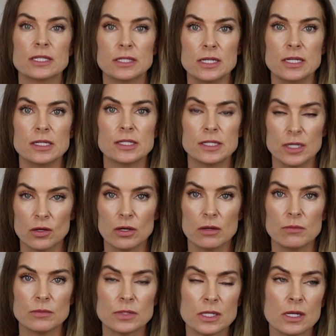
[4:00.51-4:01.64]
C
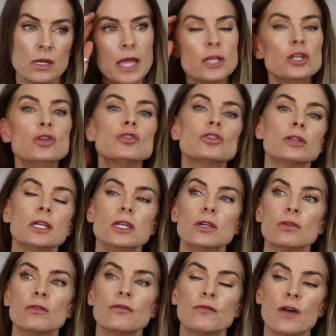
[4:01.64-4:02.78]
serums, and usually
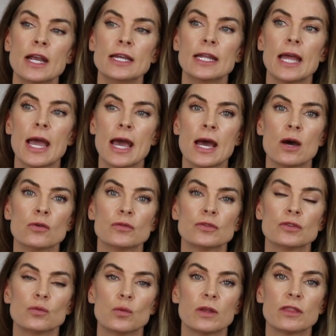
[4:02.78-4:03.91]
you'll find it
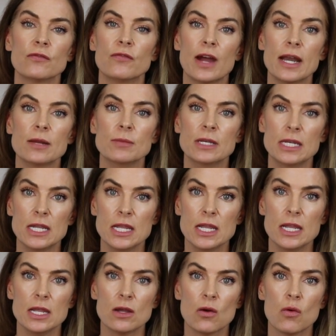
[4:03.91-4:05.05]
housed with a vitamin
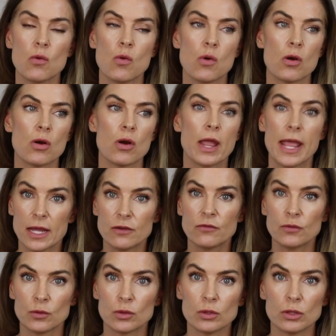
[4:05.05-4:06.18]
E and
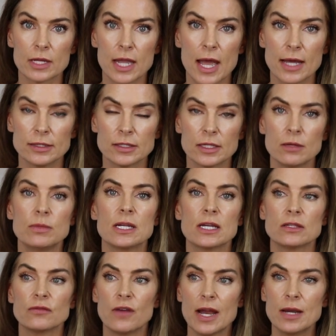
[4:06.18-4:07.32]
ferulic acid,
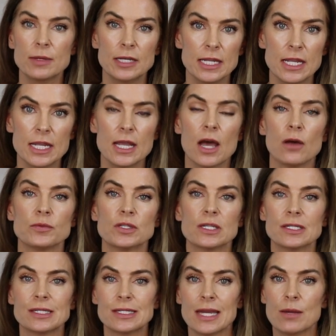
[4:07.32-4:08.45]
because vitamin E helps to
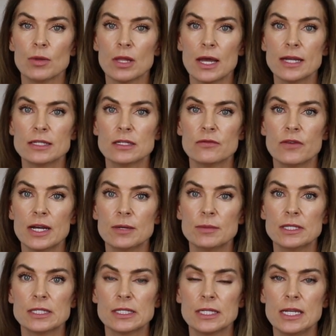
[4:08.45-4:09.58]
stabilize the
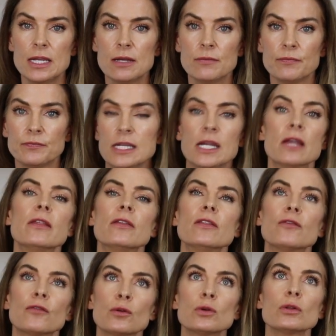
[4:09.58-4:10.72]
vitamin C, and then the
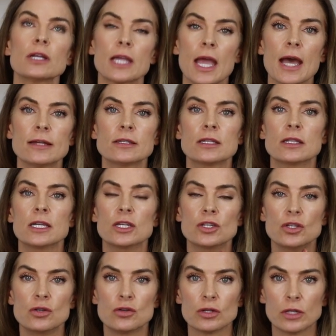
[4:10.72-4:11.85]
ferulic acid that
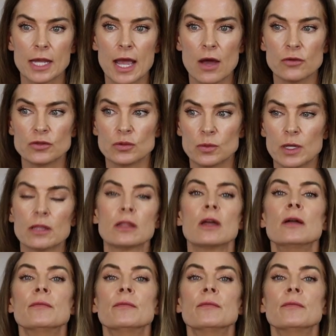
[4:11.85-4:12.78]
it's usually housed with